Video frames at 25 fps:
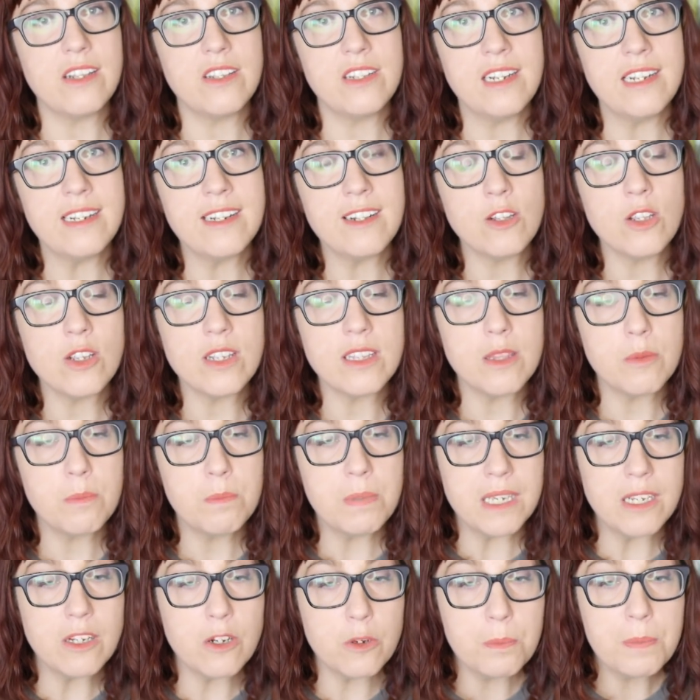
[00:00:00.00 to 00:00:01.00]
You need to look at the
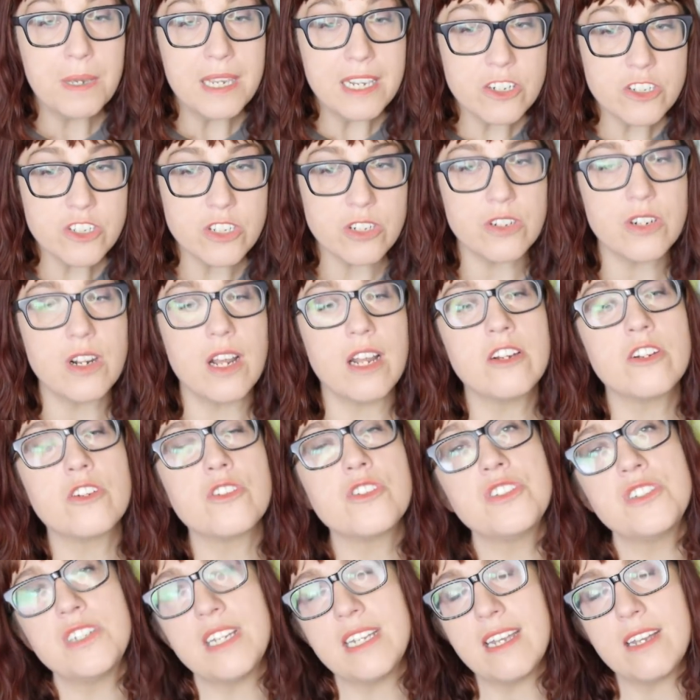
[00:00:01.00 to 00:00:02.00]
bigger picture to
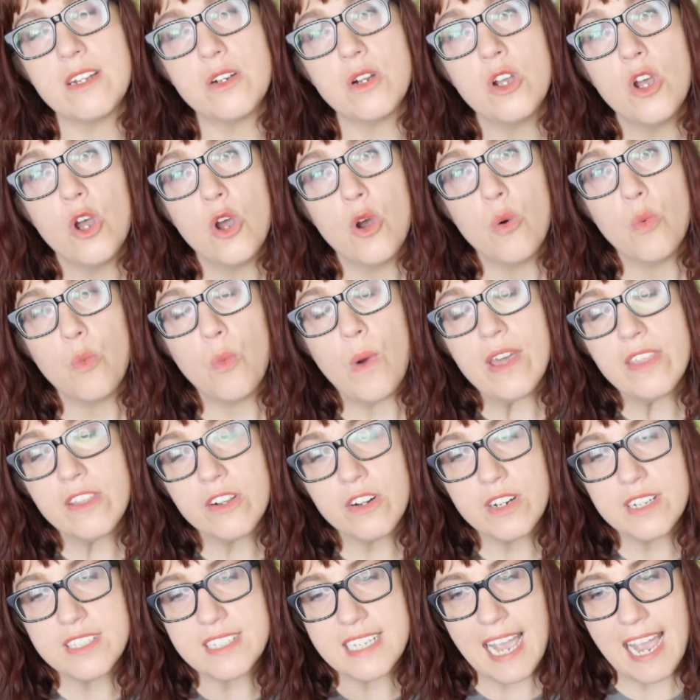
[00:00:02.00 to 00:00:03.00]
understand
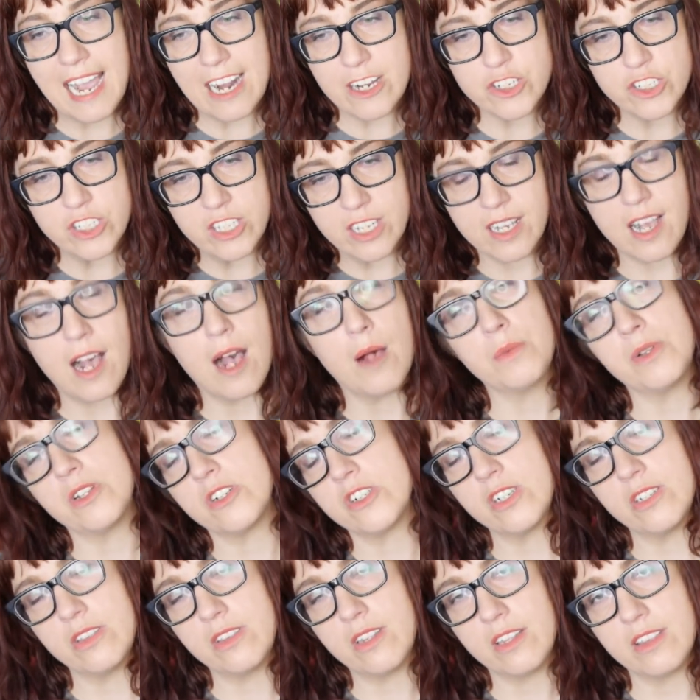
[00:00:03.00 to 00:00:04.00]
whether it's actually
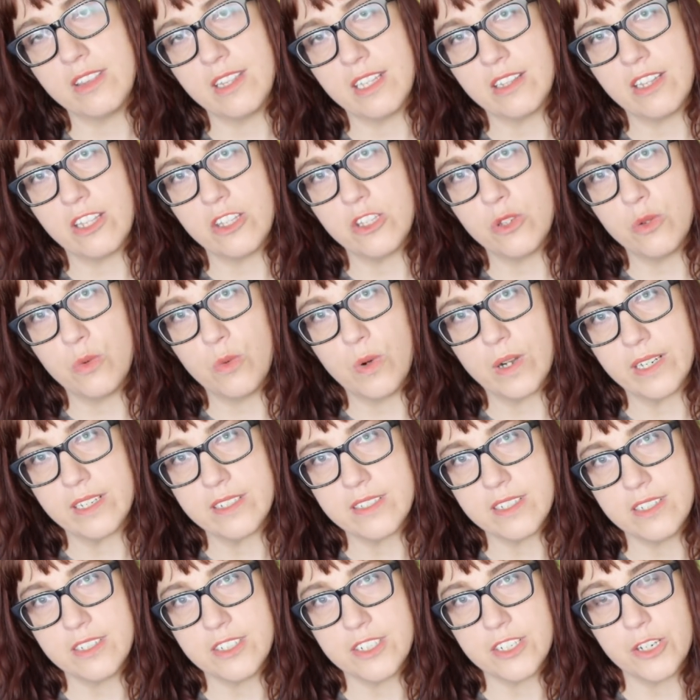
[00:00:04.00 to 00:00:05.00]
accomplishing the thing that you want
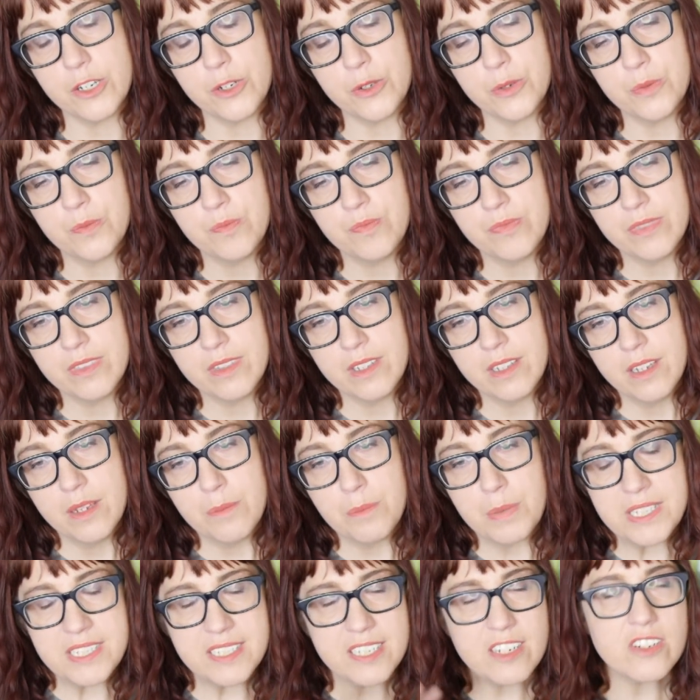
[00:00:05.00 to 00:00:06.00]
it to do.
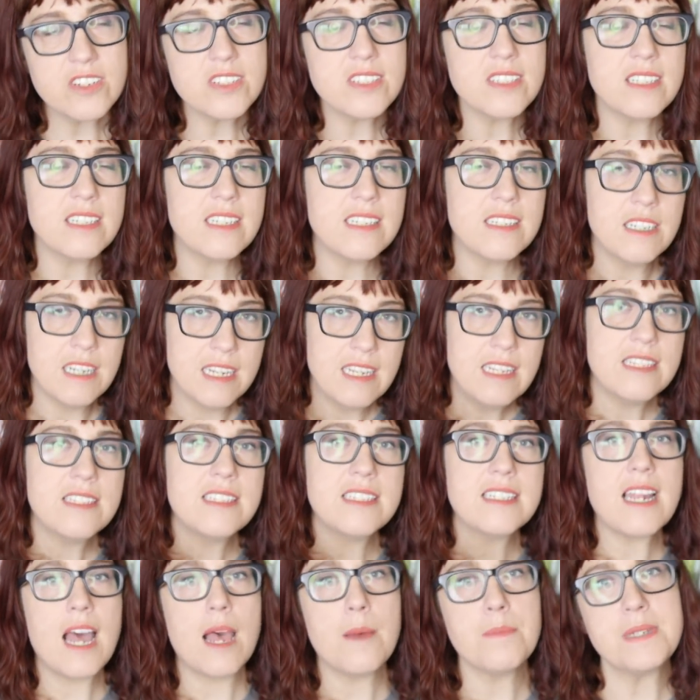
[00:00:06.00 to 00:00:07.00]
But seriously,
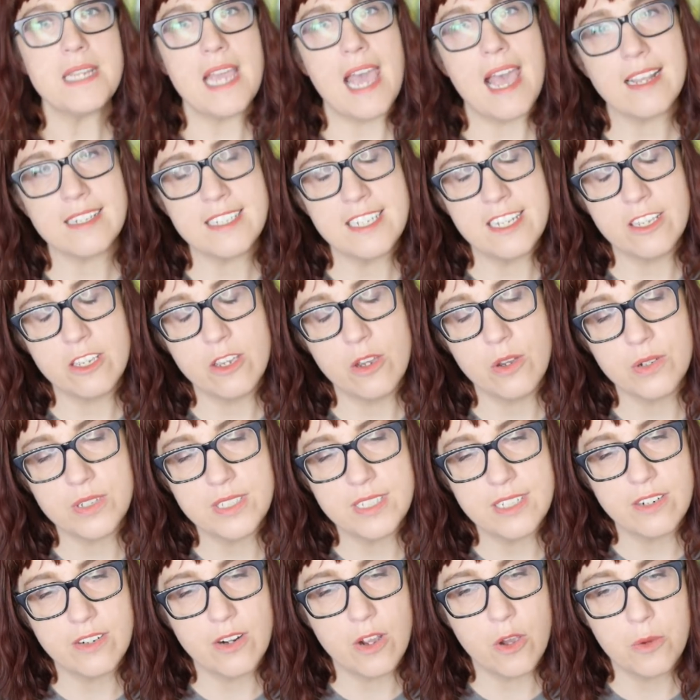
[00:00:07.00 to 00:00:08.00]
stop taxing Coke
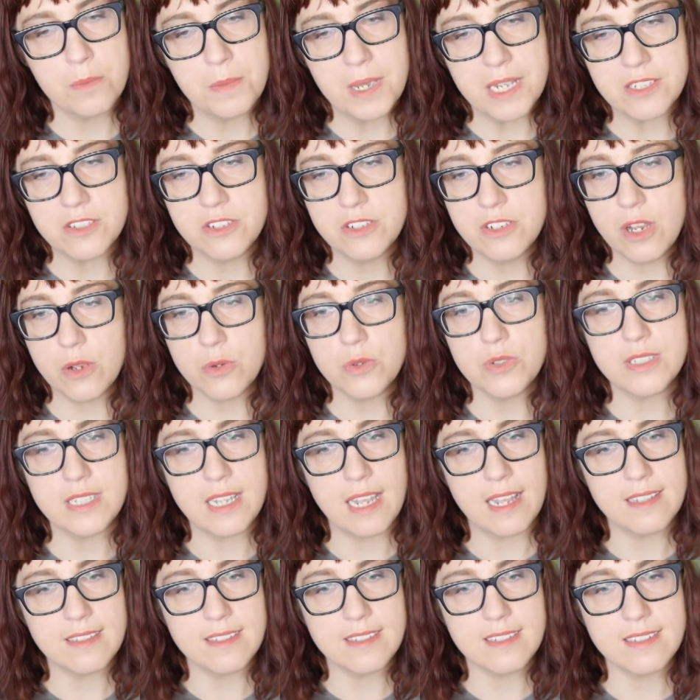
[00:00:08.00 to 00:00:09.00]
Zero. It makes no
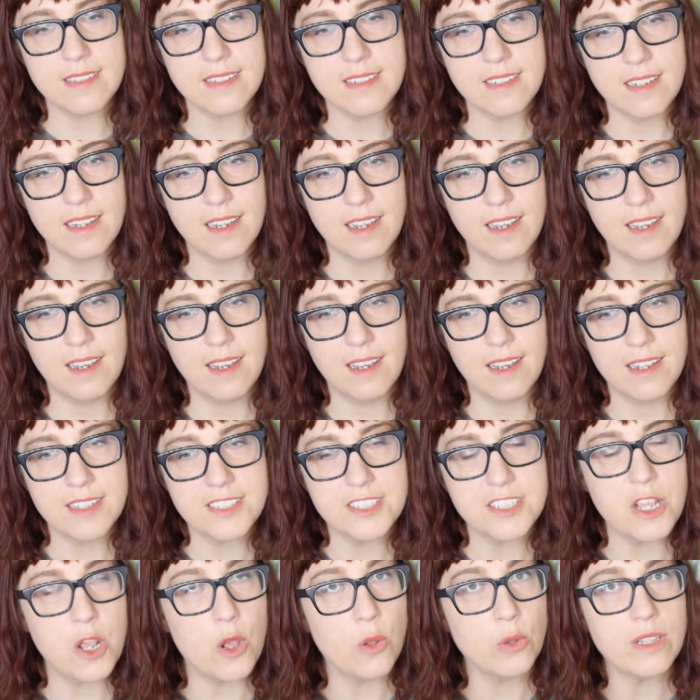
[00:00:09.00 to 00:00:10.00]
sense.
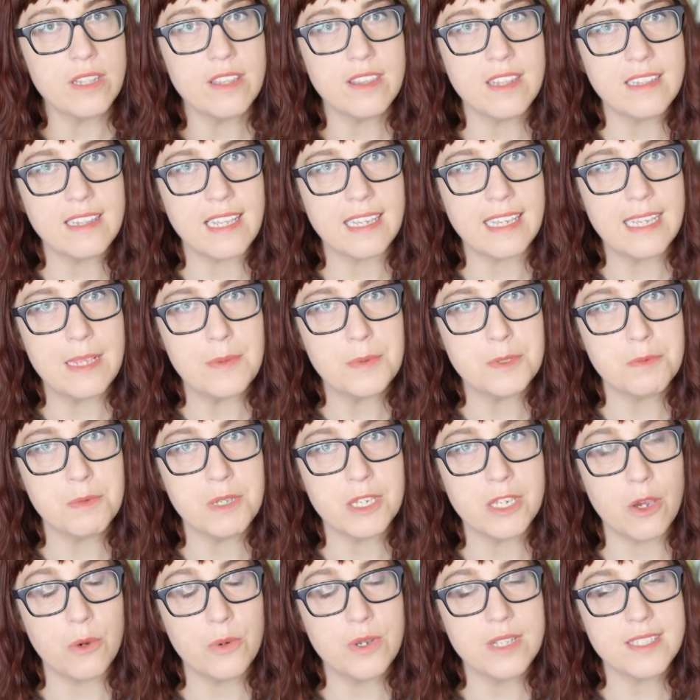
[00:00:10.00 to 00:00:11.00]
It's the only thing that keeps
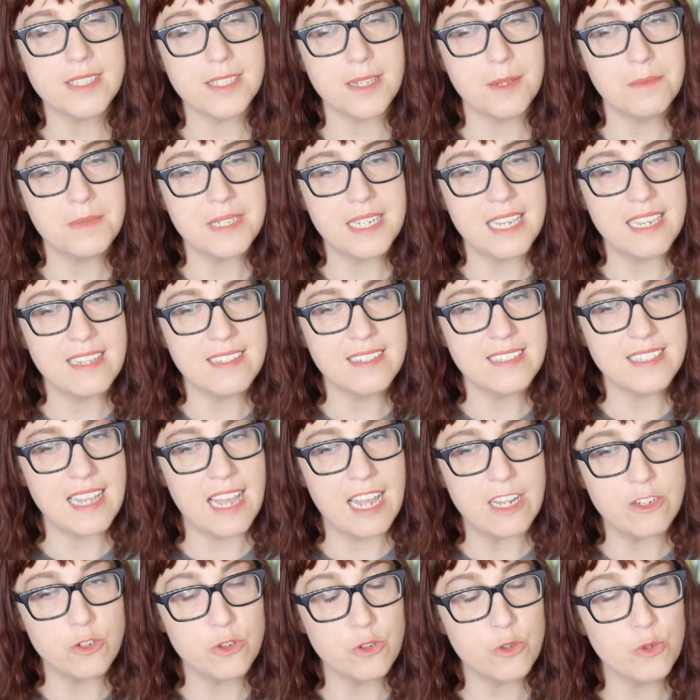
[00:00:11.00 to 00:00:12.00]
me going some days,
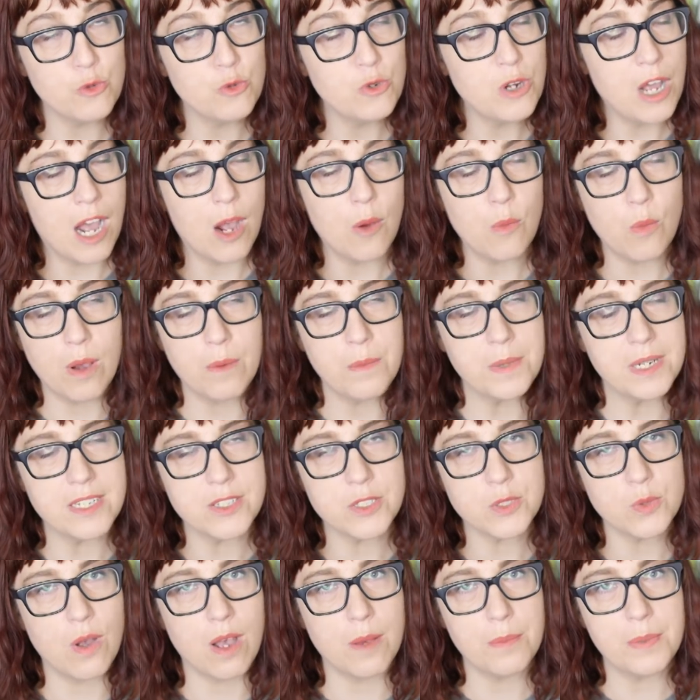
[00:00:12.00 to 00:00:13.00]
and you do not want me to
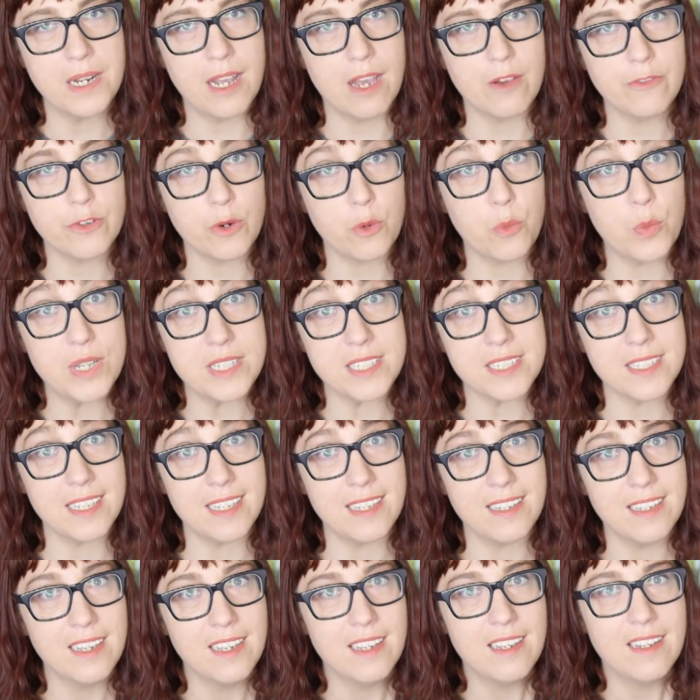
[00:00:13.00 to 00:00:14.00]
swap it out for
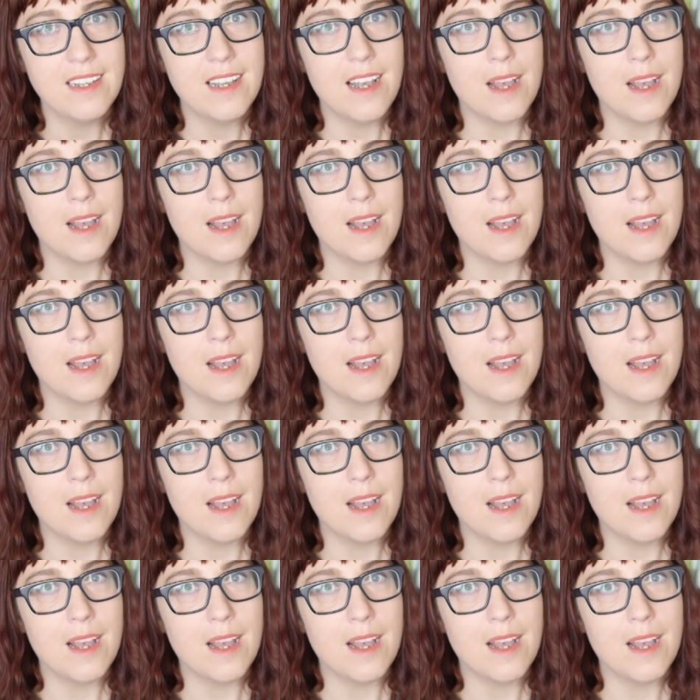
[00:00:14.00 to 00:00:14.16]
whiskey.